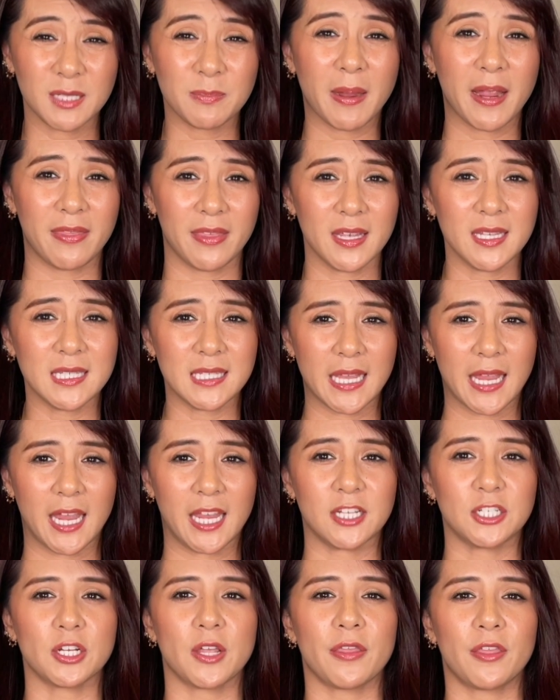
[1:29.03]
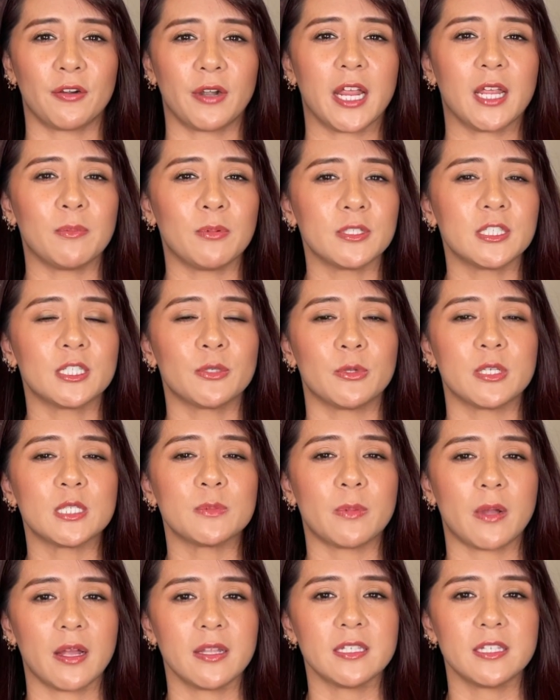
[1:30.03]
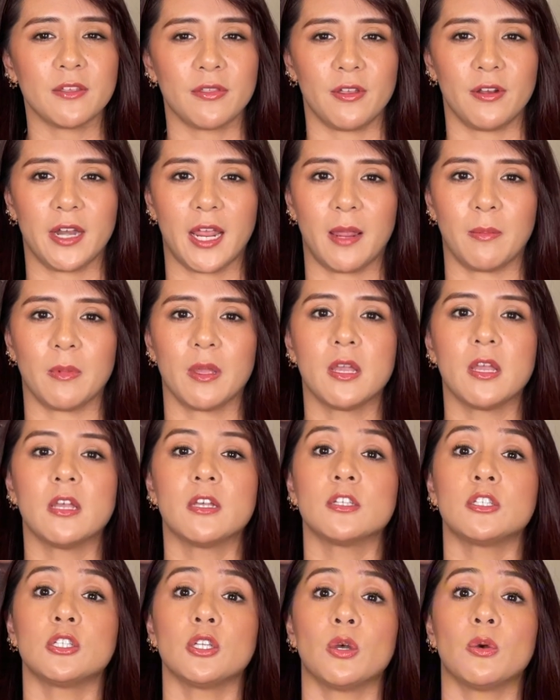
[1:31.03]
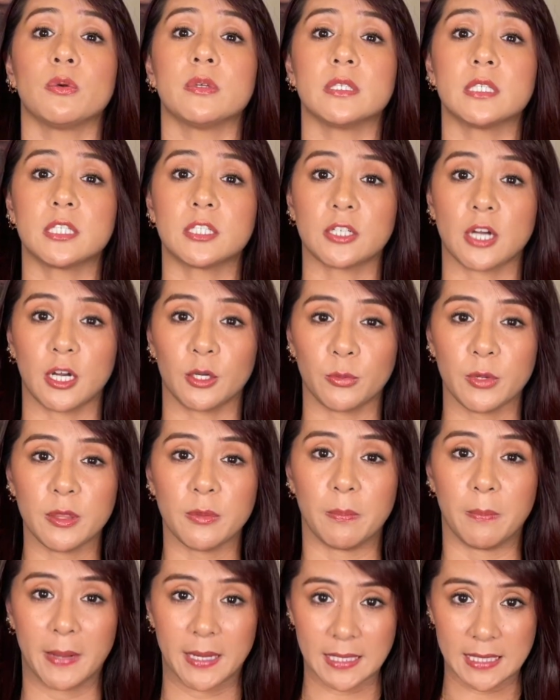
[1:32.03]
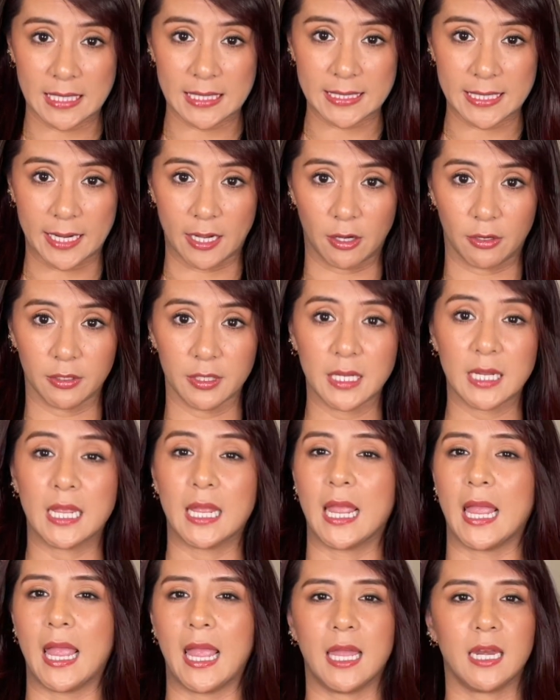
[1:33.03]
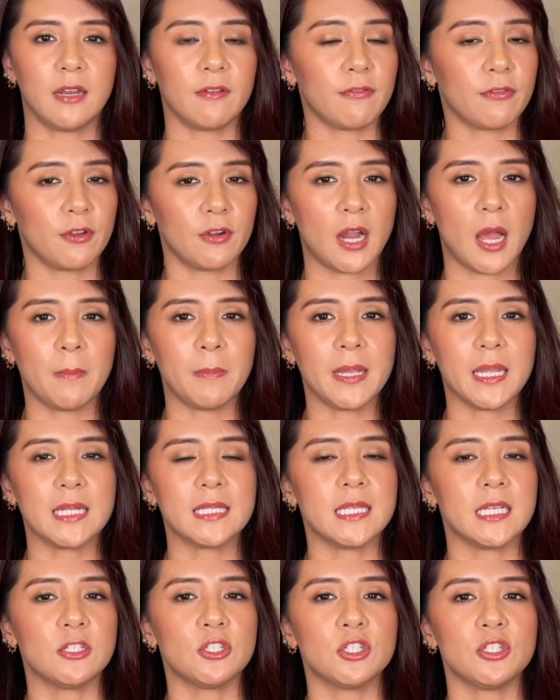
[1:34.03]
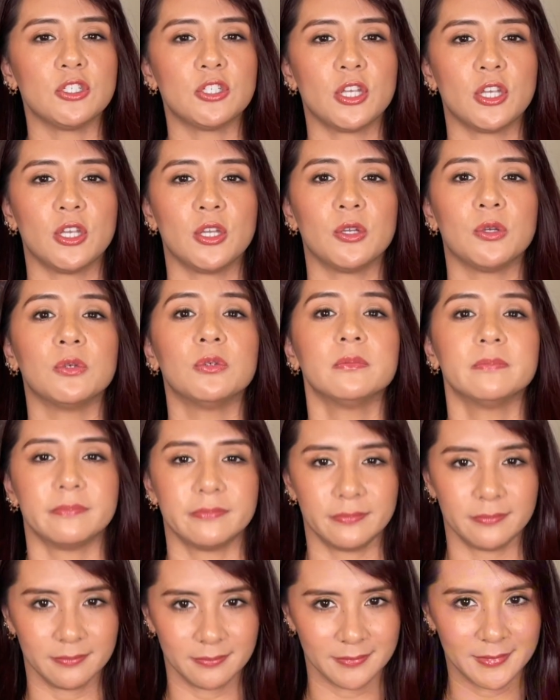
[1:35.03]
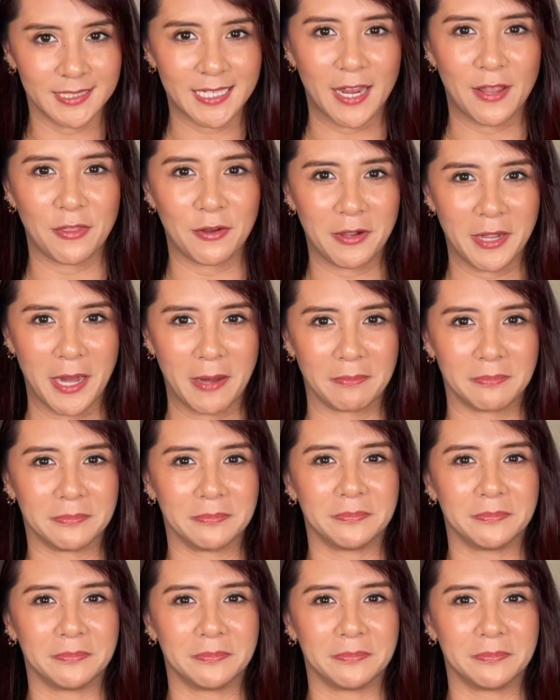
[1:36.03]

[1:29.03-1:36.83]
by this age, they're able to respond to their name. So start with bending down, and if they're not paying attention to you, say their name.